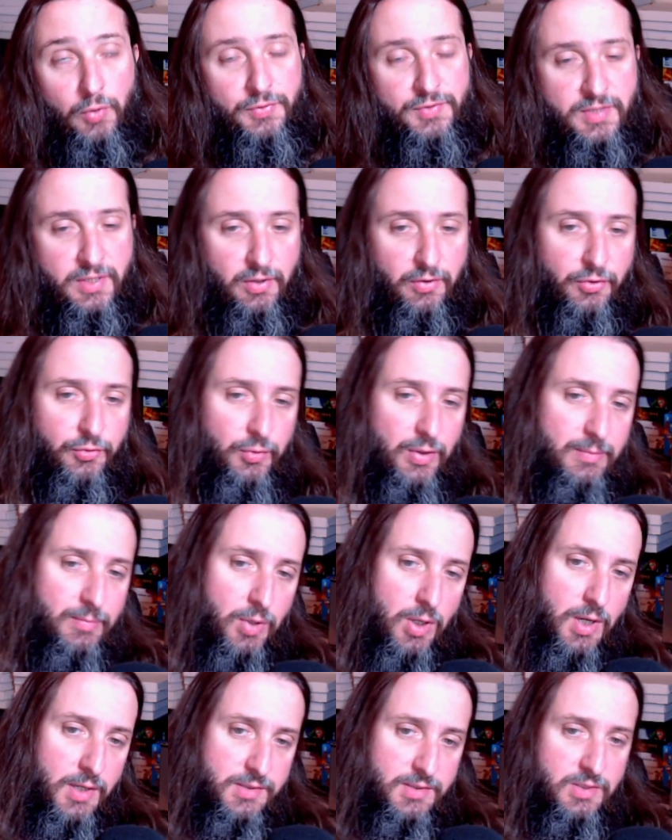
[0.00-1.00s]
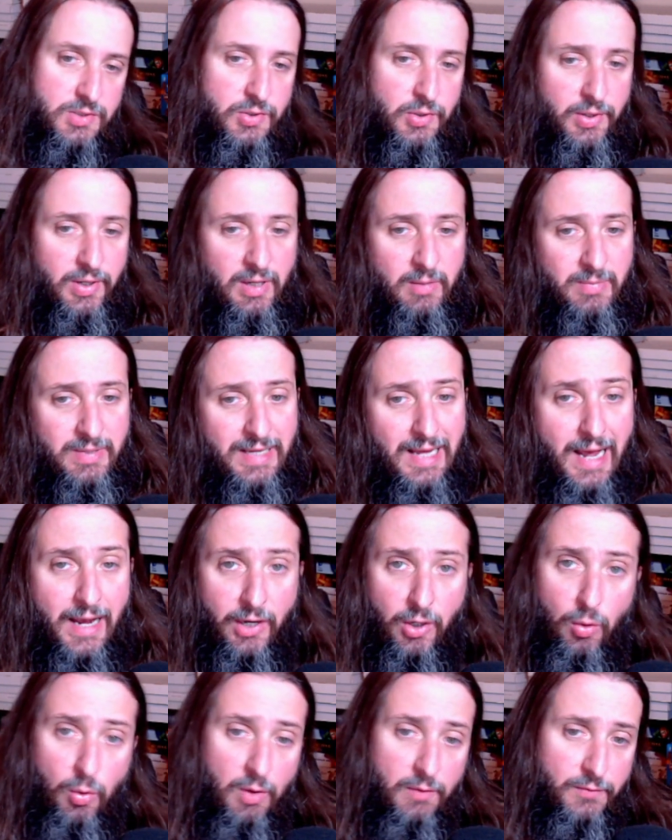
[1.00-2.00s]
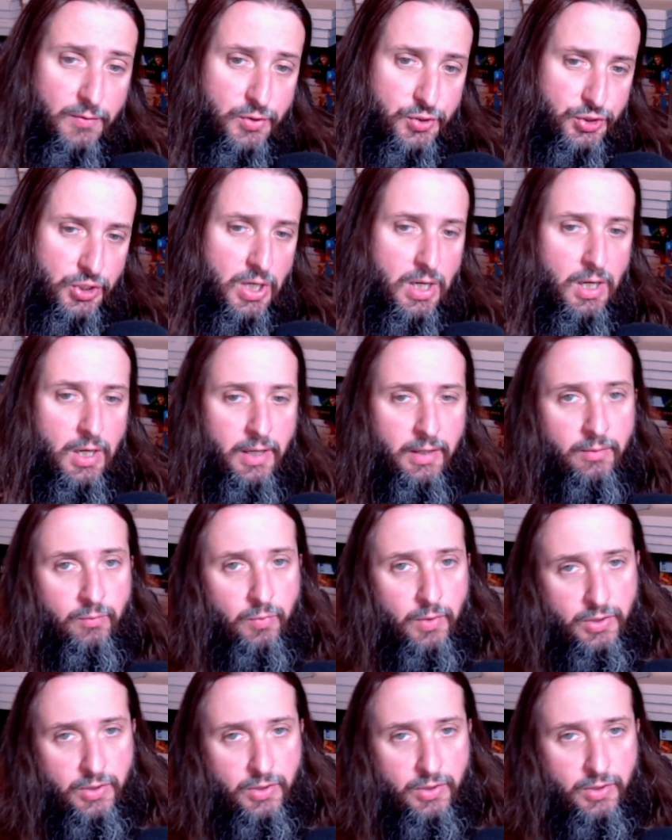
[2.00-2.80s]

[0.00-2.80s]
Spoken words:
Tier 3 bosses are going to be Echo of Roshan,